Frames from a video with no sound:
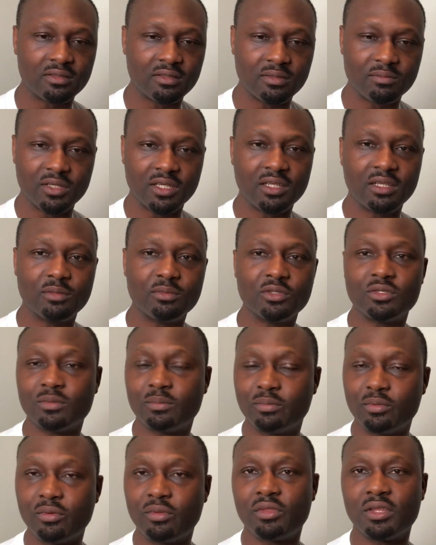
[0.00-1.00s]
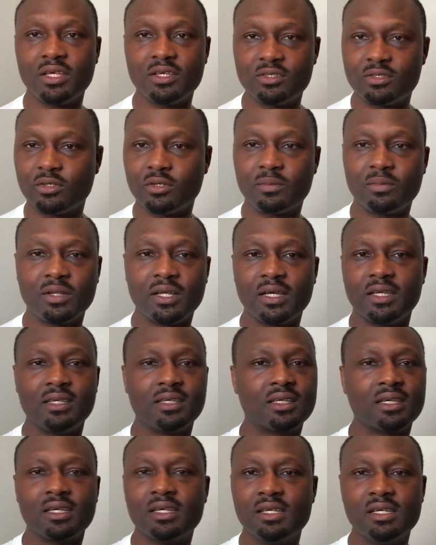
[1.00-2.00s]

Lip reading: being able to put things up like,